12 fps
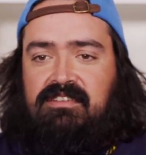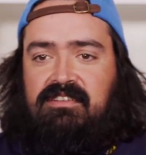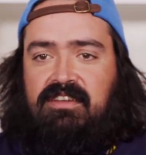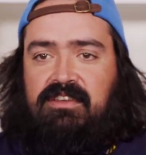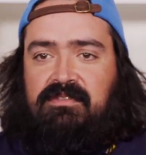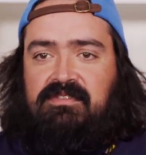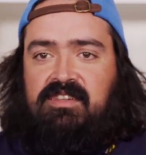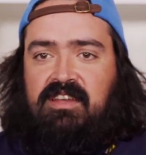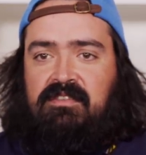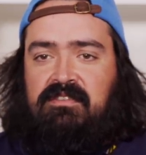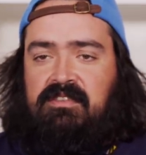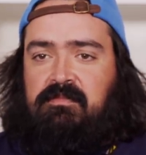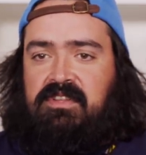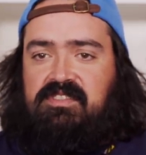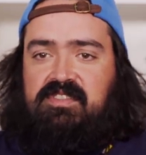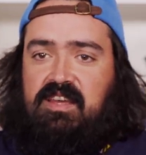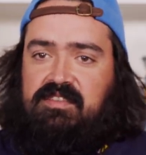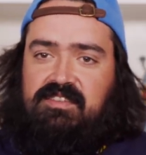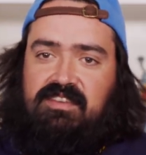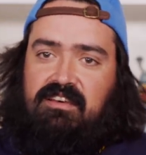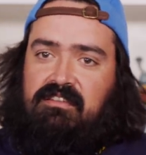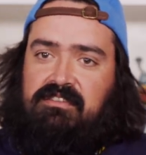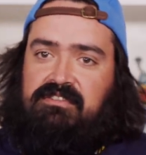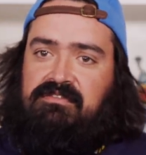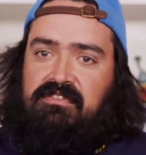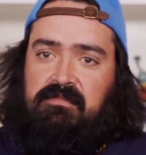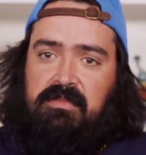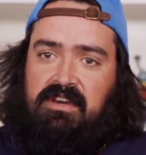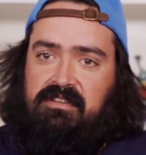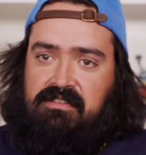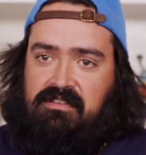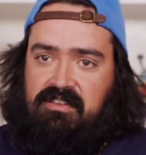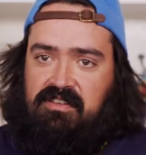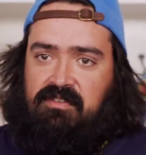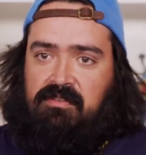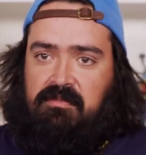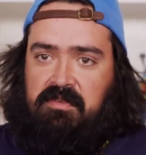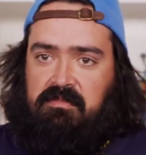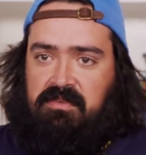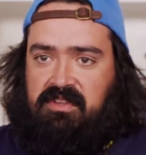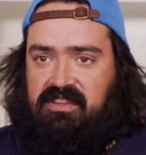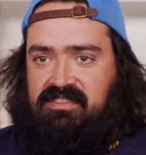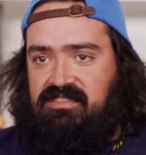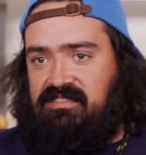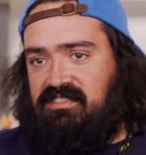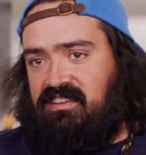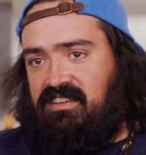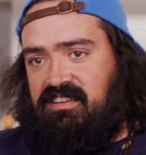you know, ten plus thousand dollars for the monitoring equipment plus